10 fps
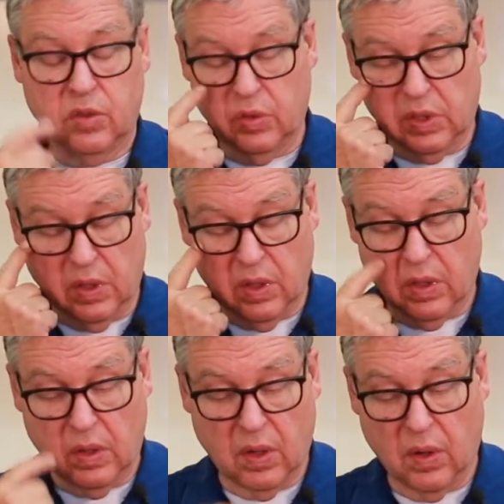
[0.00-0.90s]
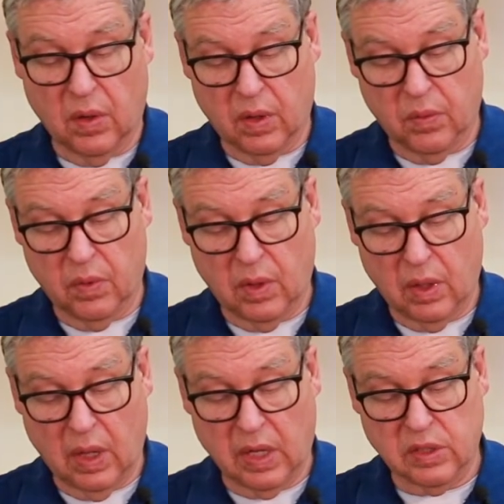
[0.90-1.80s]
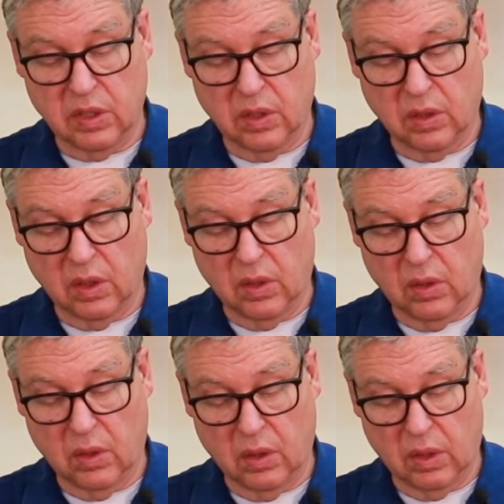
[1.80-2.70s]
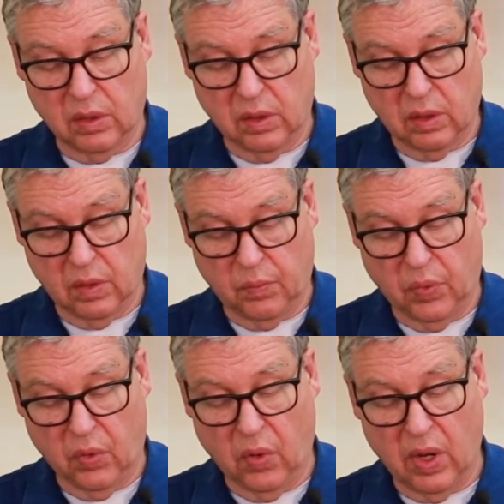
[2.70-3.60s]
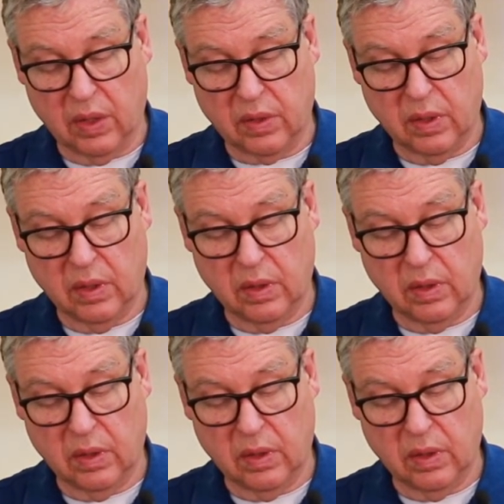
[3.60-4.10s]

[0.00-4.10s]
was actually a barrette.